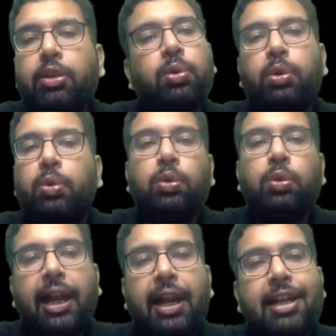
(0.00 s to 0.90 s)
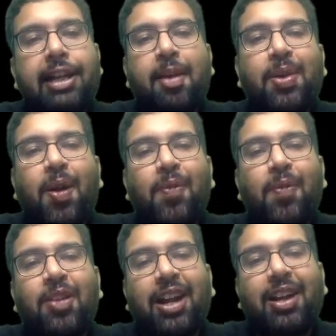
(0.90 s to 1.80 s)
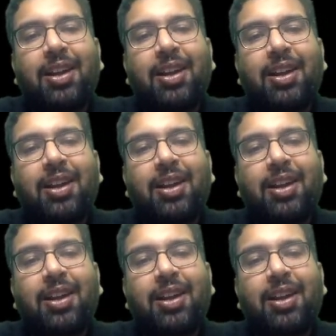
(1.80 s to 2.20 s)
to do the algebra of the vector.